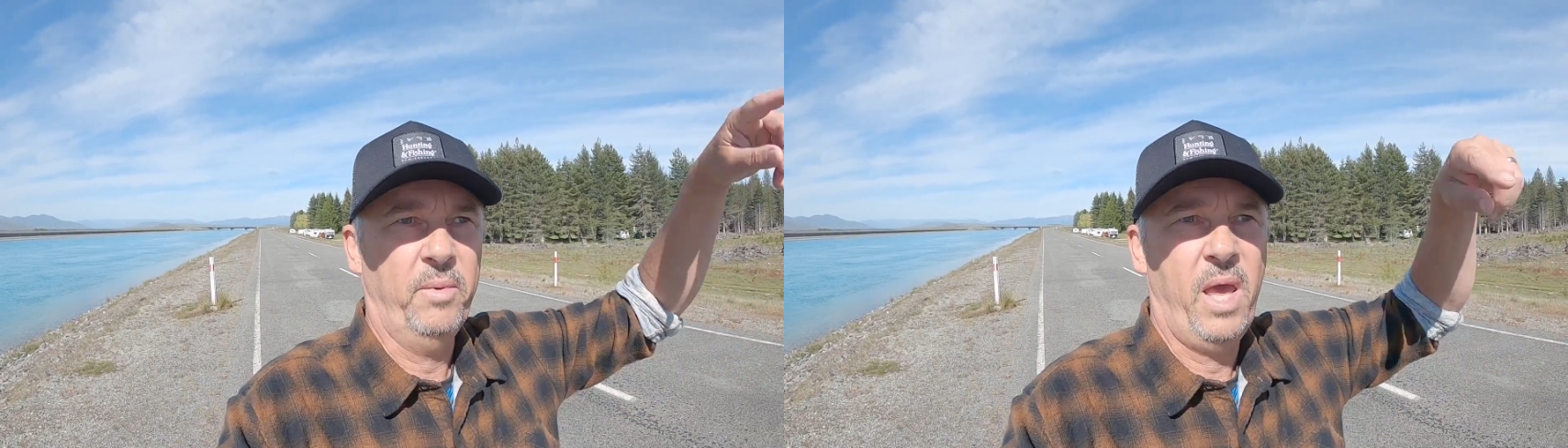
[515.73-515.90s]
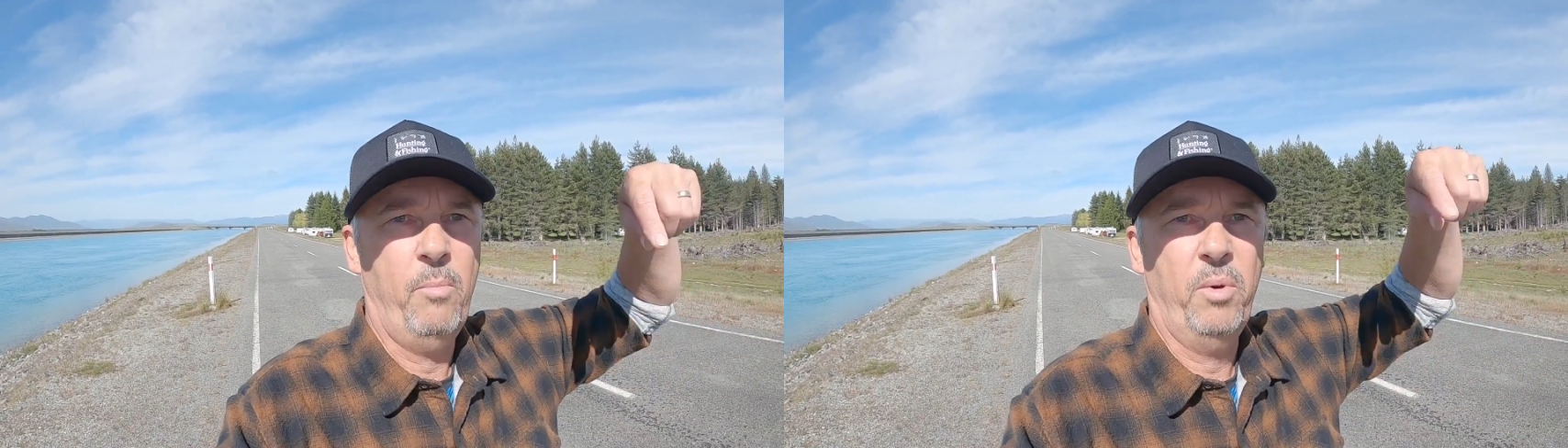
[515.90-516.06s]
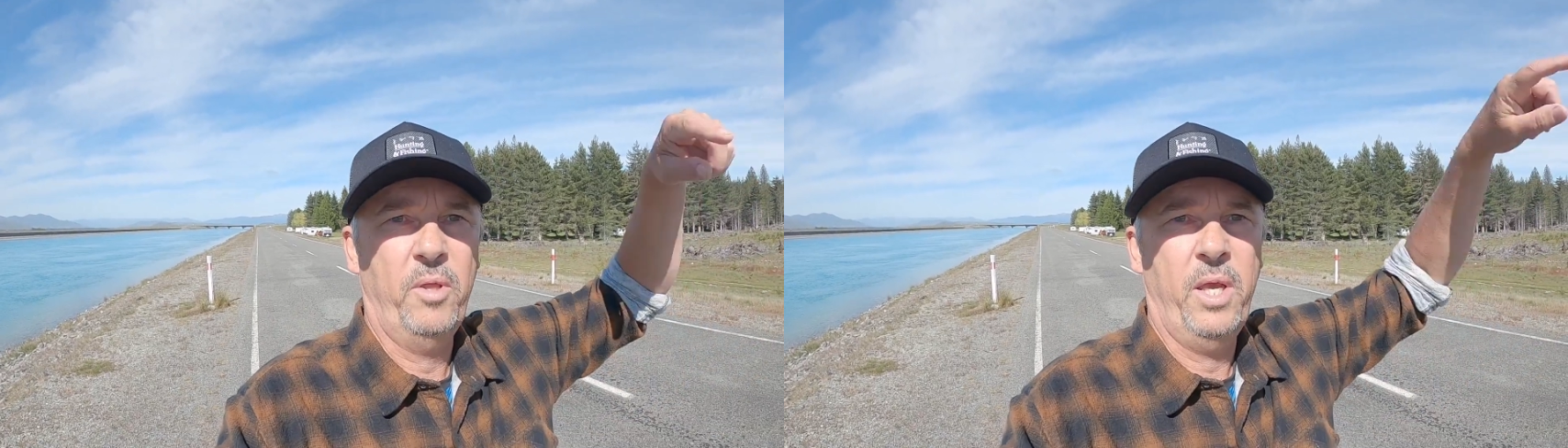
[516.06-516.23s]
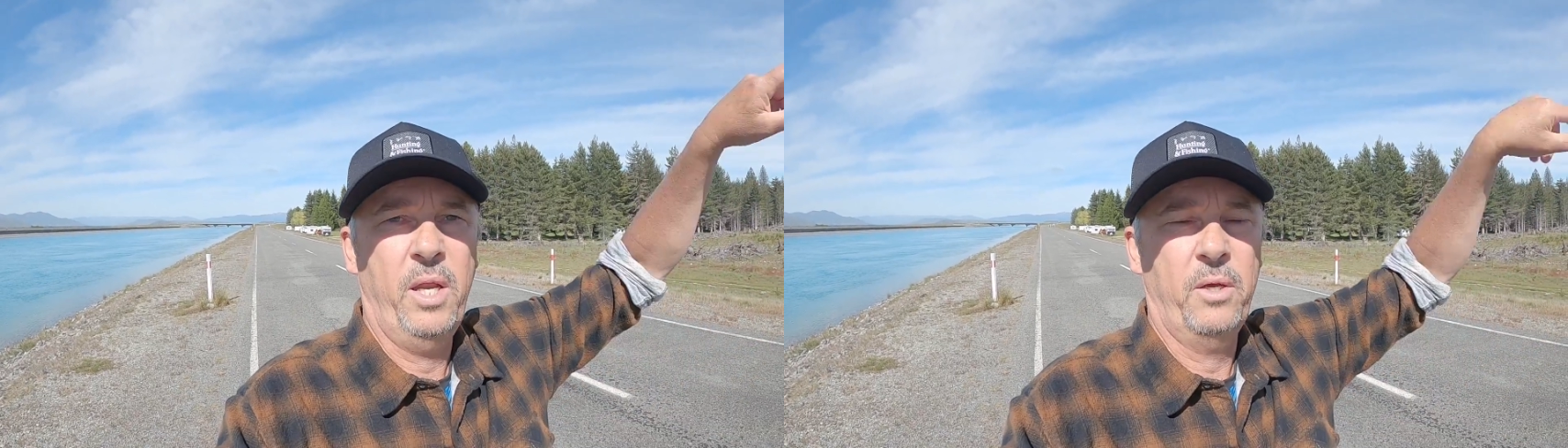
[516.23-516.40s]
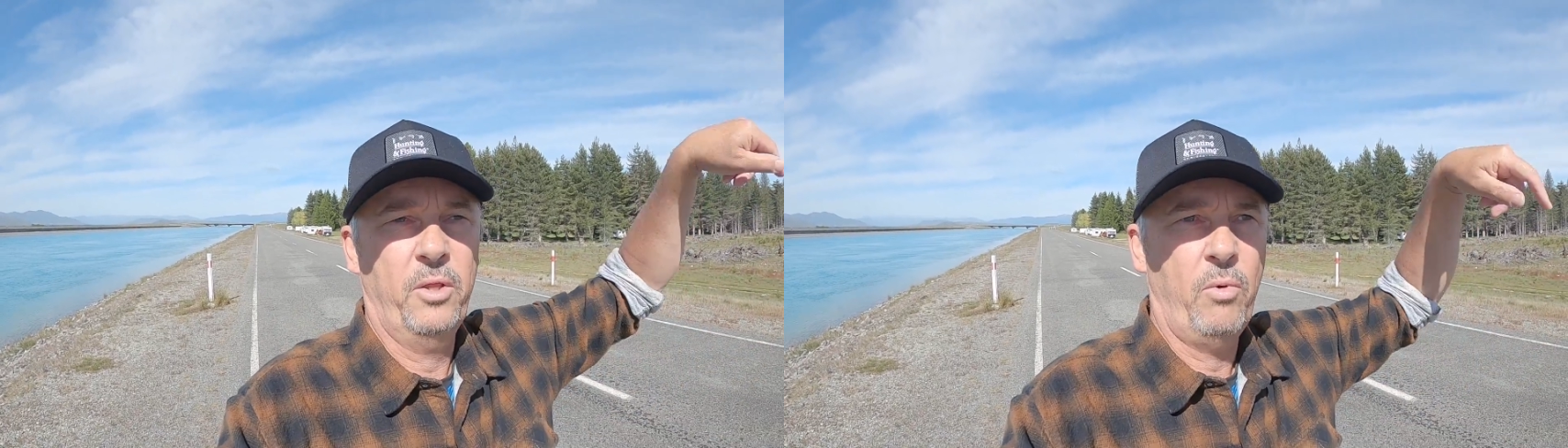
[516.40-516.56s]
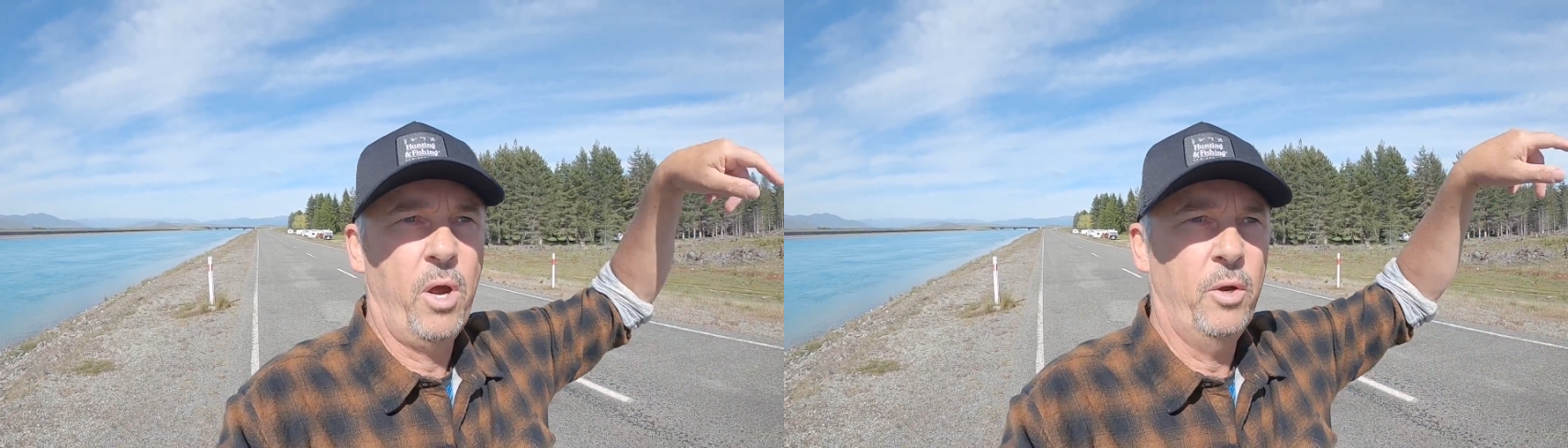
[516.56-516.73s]
camp at the end
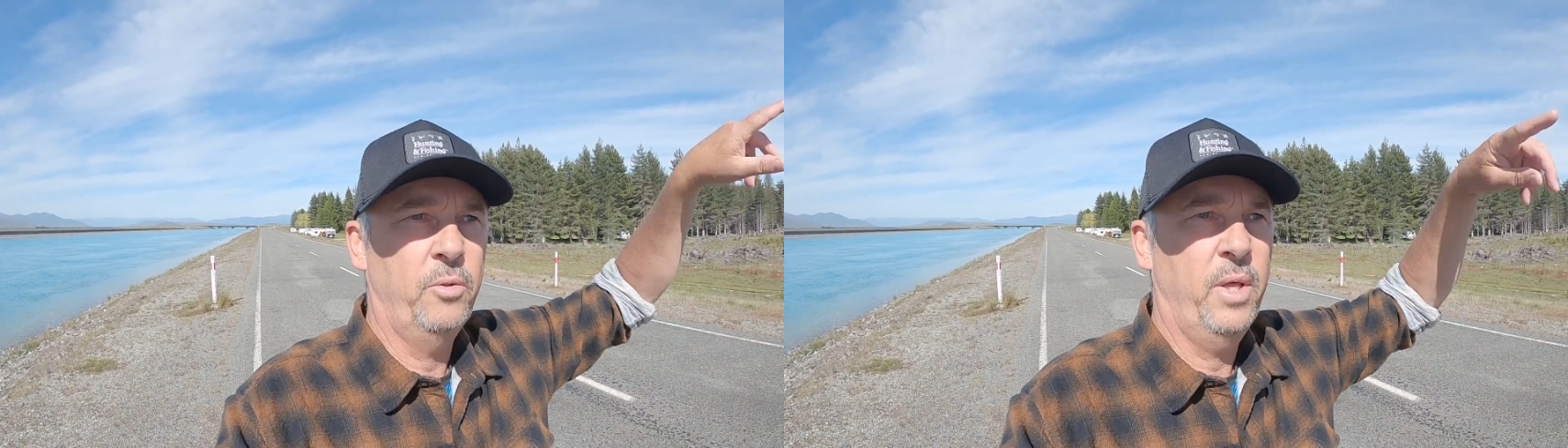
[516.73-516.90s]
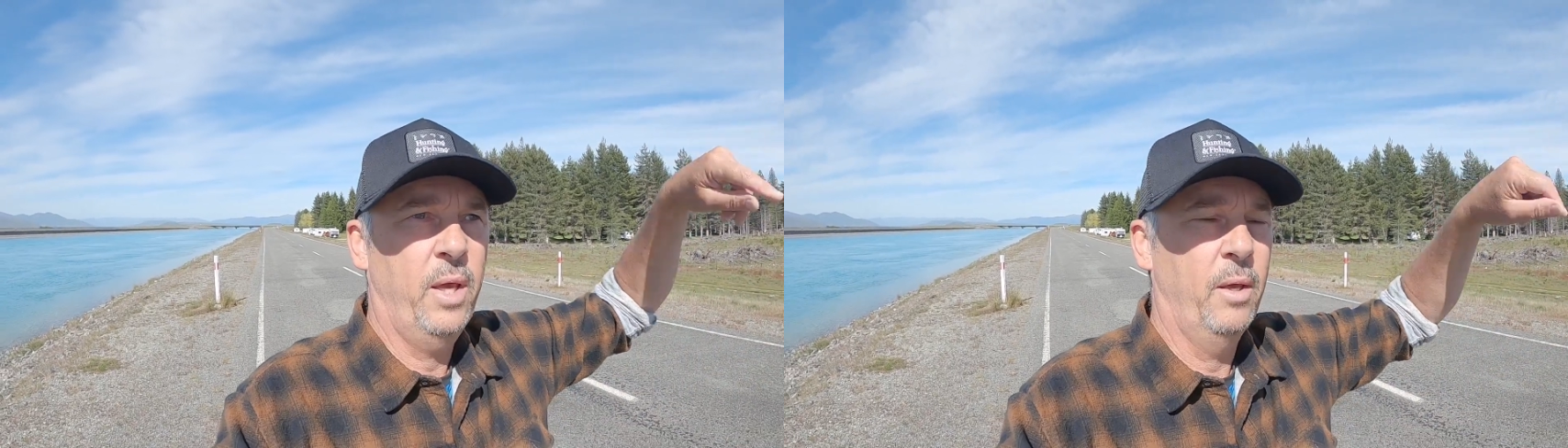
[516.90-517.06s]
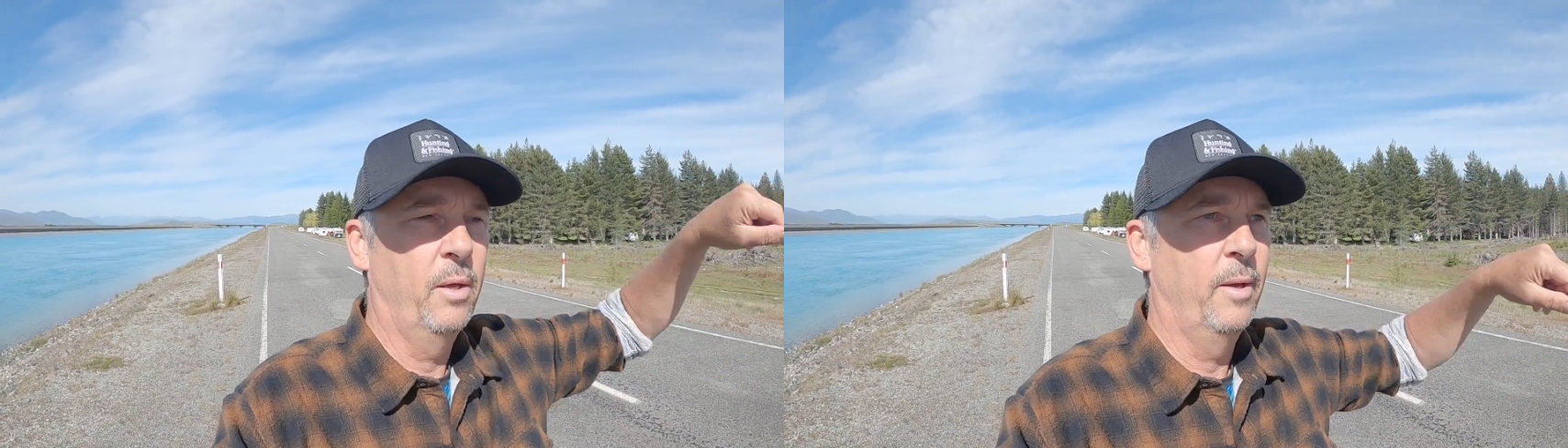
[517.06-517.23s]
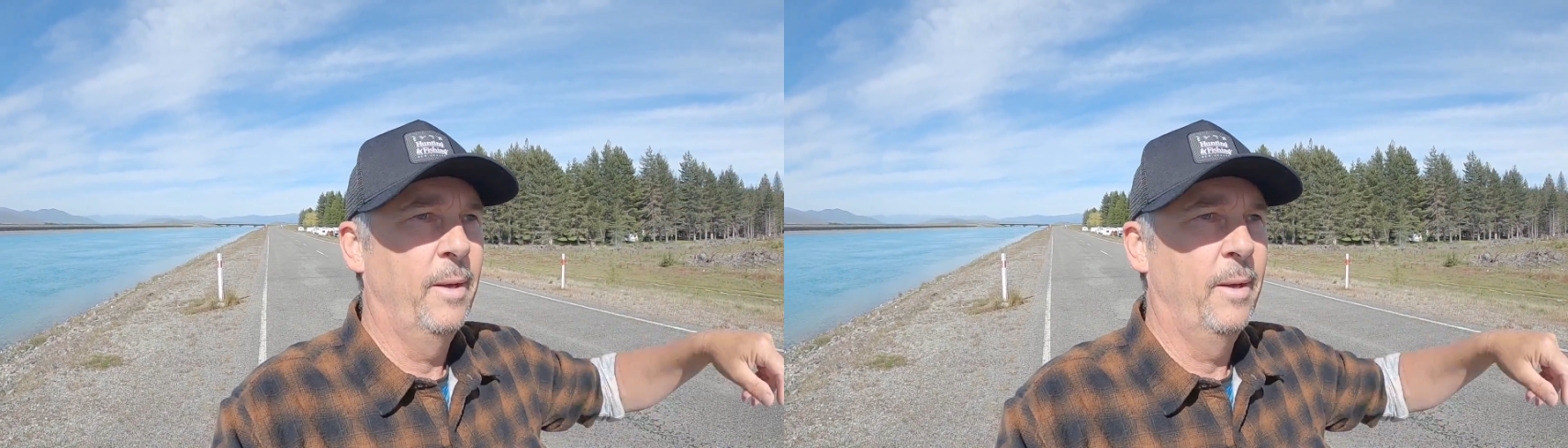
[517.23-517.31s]
of the road there.